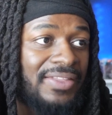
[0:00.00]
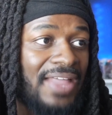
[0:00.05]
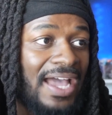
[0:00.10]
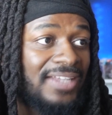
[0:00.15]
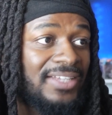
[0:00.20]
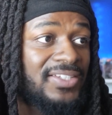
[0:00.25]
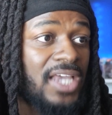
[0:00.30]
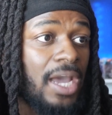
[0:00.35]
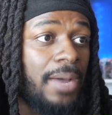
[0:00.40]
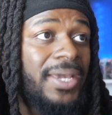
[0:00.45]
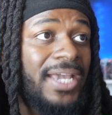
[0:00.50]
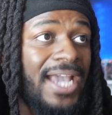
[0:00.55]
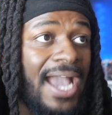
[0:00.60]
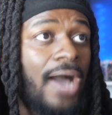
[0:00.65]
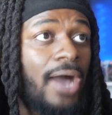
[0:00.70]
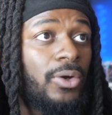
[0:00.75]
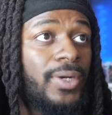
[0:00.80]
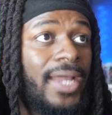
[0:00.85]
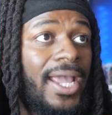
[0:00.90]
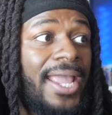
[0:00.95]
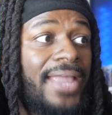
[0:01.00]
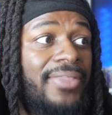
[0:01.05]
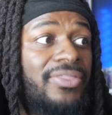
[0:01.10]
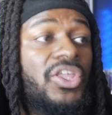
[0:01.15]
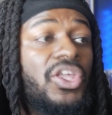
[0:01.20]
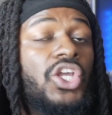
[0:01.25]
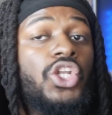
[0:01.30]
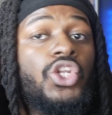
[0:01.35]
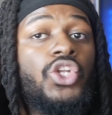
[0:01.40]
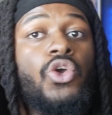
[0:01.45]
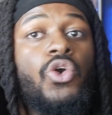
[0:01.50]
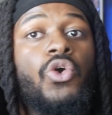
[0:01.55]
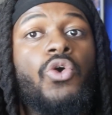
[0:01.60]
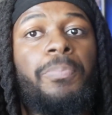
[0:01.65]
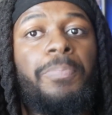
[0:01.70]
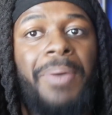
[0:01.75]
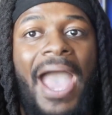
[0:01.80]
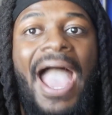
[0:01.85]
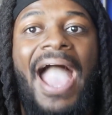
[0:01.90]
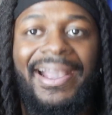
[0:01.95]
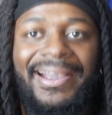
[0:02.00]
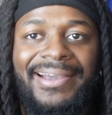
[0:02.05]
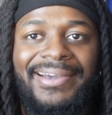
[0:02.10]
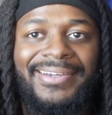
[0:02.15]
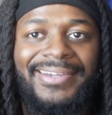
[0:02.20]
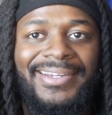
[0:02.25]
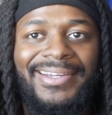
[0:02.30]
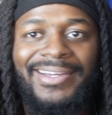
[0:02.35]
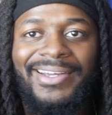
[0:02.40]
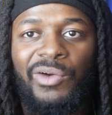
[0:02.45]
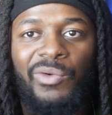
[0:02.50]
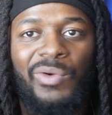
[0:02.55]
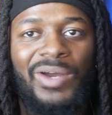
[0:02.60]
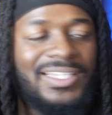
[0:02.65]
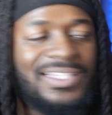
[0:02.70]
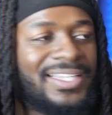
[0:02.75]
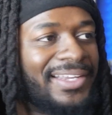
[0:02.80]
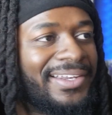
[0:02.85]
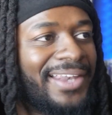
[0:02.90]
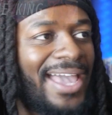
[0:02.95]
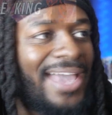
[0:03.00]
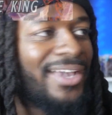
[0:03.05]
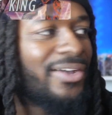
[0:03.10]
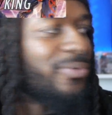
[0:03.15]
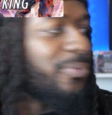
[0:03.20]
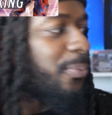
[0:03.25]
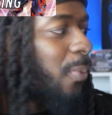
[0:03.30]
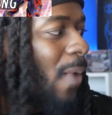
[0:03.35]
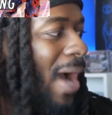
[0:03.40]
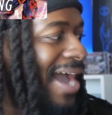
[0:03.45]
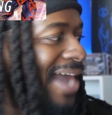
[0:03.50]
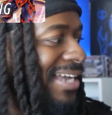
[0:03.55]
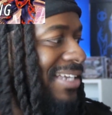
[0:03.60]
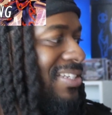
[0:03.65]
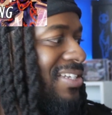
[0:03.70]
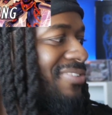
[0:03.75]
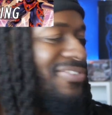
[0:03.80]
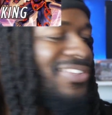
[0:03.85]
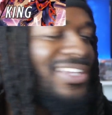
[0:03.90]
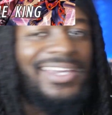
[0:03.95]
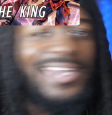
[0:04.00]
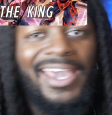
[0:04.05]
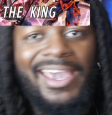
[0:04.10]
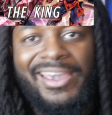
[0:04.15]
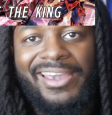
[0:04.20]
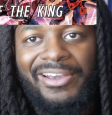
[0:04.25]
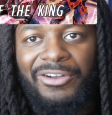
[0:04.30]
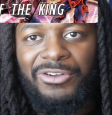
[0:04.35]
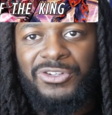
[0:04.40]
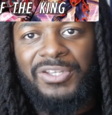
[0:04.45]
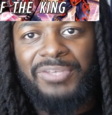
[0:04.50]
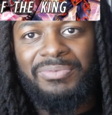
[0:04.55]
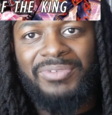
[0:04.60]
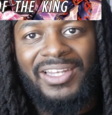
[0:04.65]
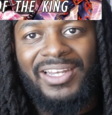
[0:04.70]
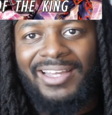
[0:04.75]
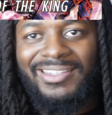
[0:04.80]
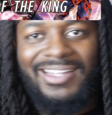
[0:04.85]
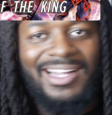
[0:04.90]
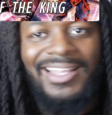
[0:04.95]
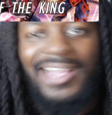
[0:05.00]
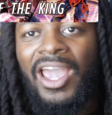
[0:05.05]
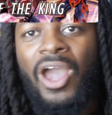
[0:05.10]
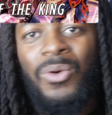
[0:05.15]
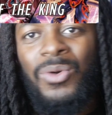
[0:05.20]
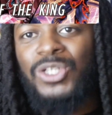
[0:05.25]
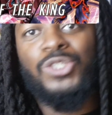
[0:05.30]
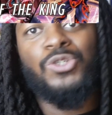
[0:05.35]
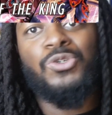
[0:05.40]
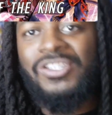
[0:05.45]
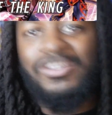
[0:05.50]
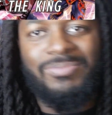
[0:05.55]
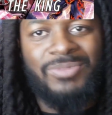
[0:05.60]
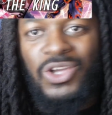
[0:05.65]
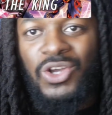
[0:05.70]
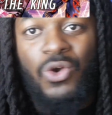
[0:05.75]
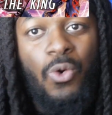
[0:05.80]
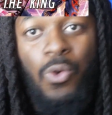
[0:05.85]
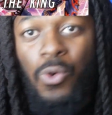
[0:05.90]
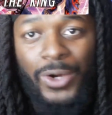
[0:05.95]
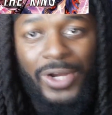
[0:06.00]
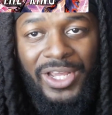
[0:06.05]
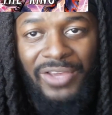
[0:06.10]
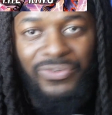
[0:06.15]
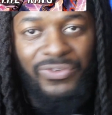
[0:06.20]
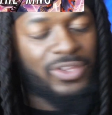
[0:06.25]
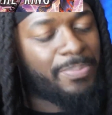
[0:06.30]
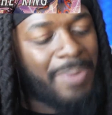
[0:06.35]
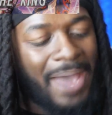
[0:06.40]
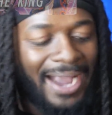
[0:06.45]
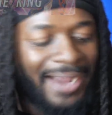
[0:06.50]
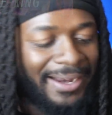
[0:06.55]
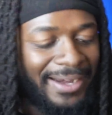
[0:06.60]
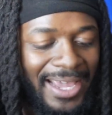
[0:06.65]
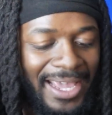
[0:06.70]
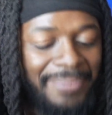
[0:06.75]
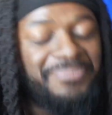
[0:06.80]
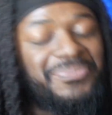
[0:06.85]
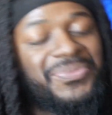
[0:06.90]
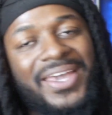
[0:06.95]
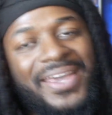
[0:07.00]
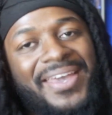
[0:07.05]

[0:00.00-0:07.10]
is coming out in the new pack. What is it, like Rise of the King or something like that? They always do something corny for the pack name.